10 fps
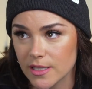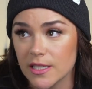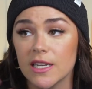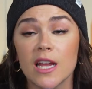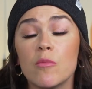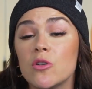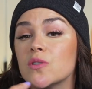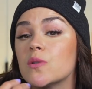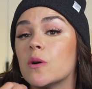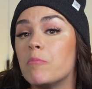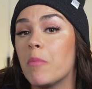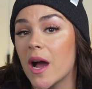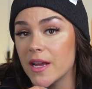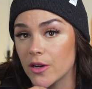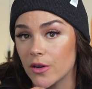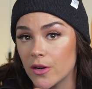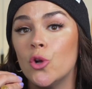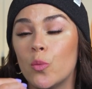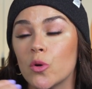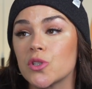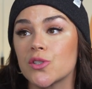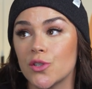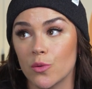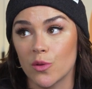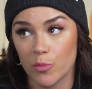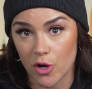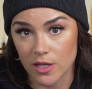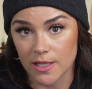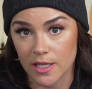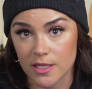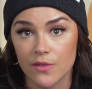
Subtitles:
And I am also a buyer who wants to know the process.